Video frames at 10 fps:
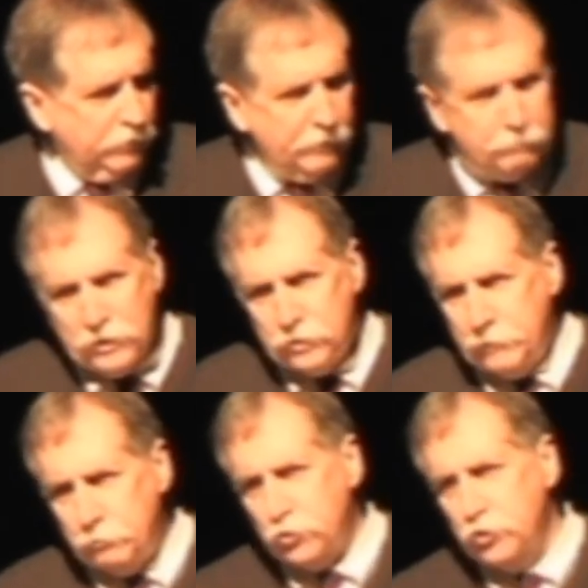That means
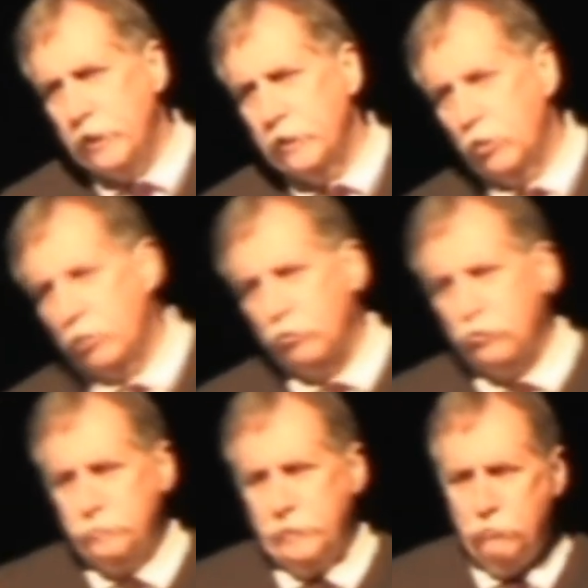people stay
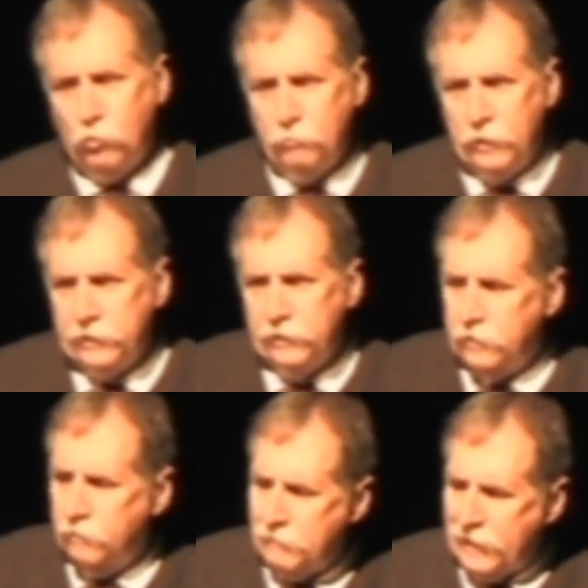longer, spend more money, and
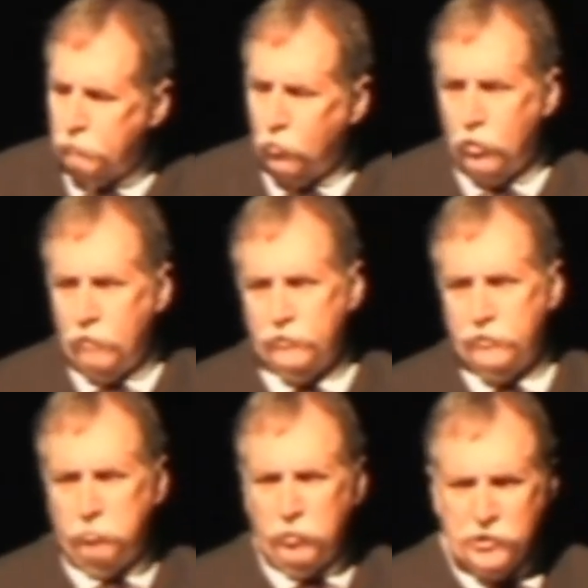come back more often
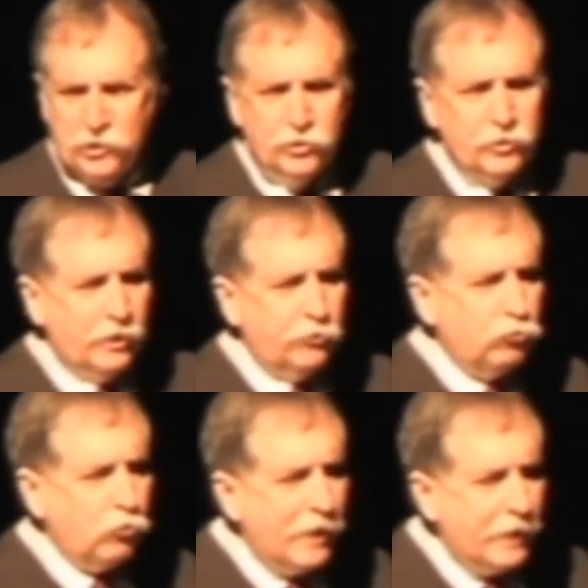to places that
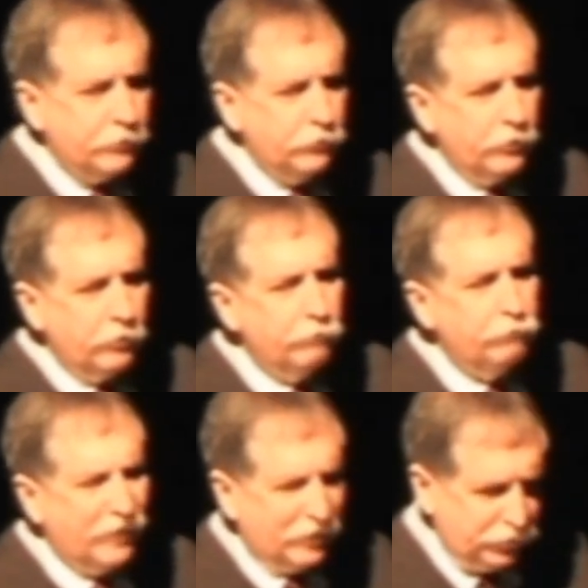attract their
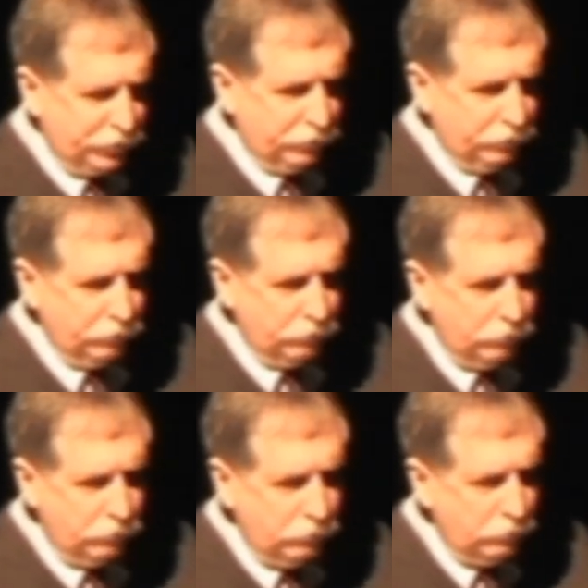affection.
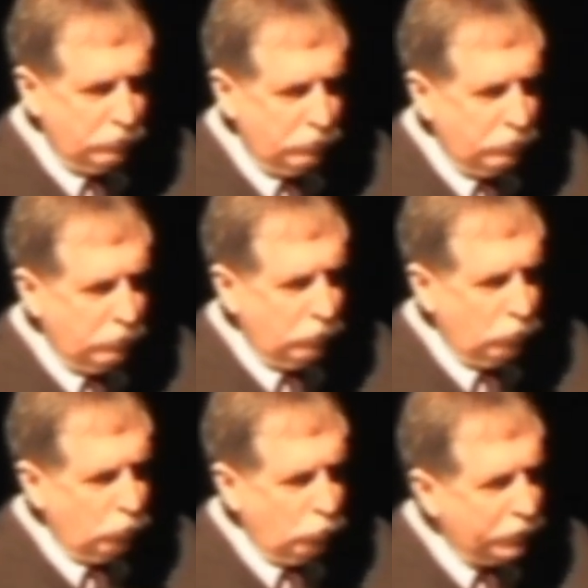
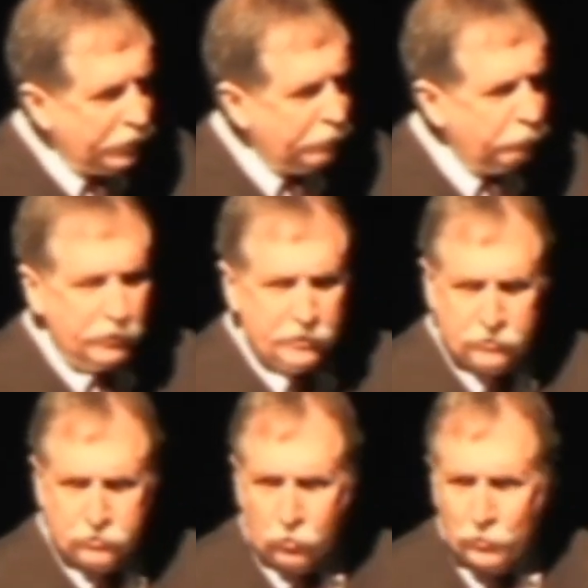What kind of
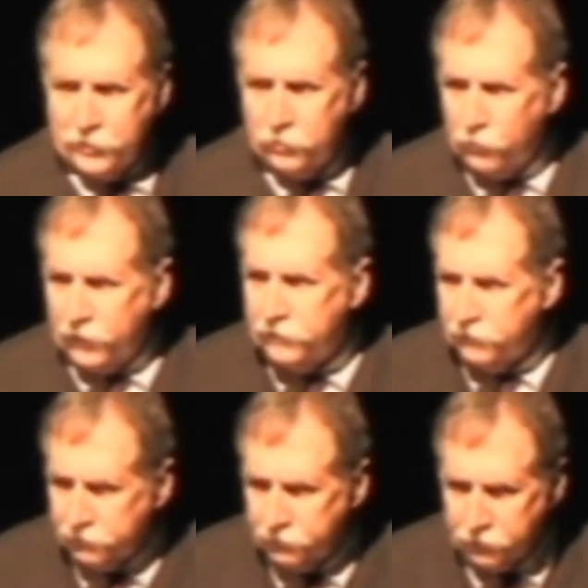places are we
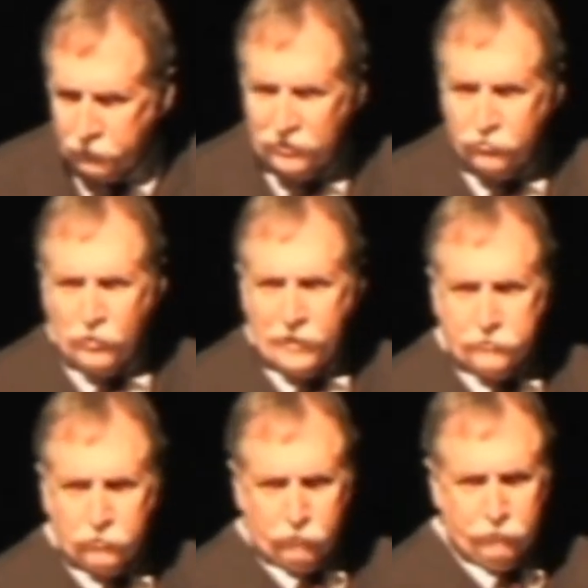creating that can attract our